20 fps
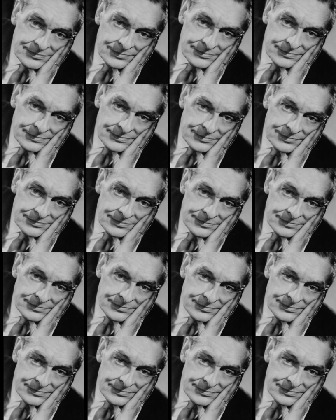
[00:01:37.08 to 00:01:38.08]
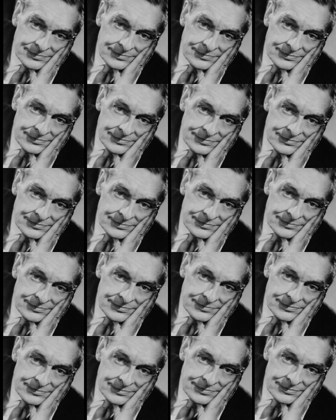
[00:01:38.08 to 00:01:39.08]

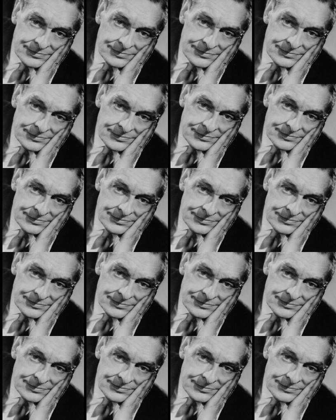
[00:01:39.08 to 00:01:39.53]
(silence)